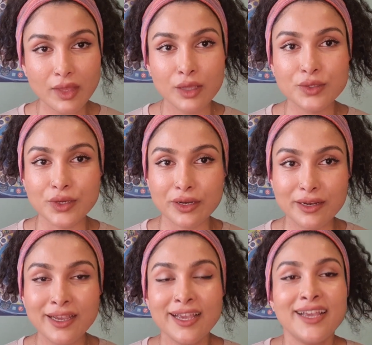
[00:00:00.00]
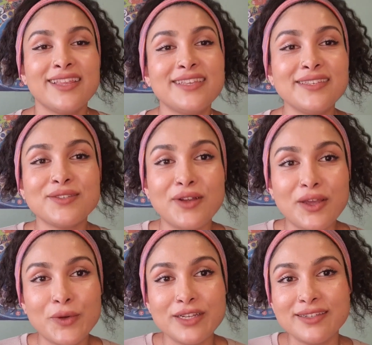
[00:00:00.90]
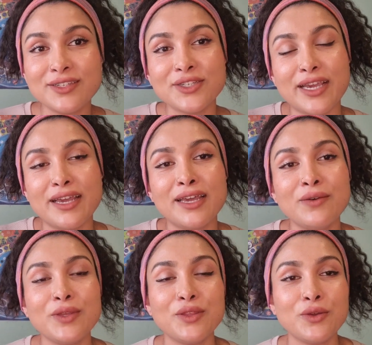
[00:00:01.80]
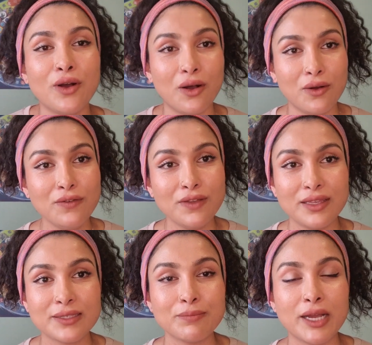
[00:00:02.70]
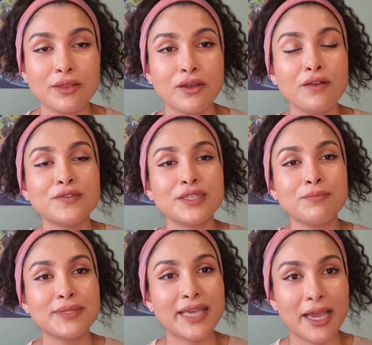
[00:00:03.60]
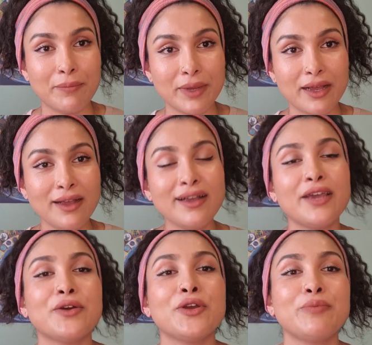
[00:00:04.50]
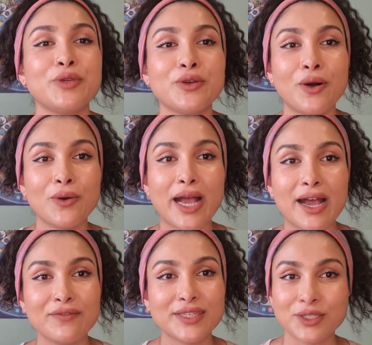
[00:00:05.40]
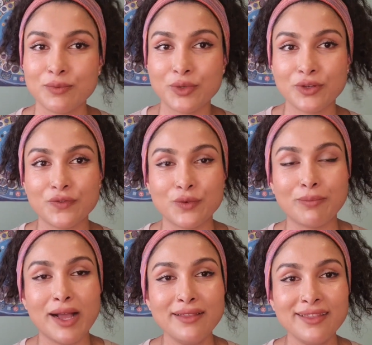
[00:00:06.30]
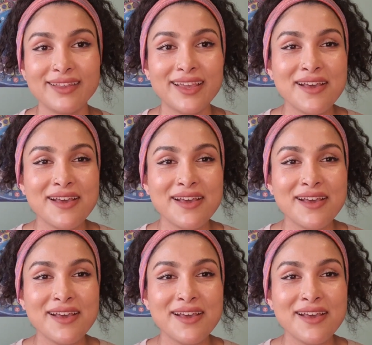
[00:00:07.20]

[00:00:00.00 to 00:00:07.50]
So this is all I wanted to share with you all for this month of September. I hope you all have such a beautiful month.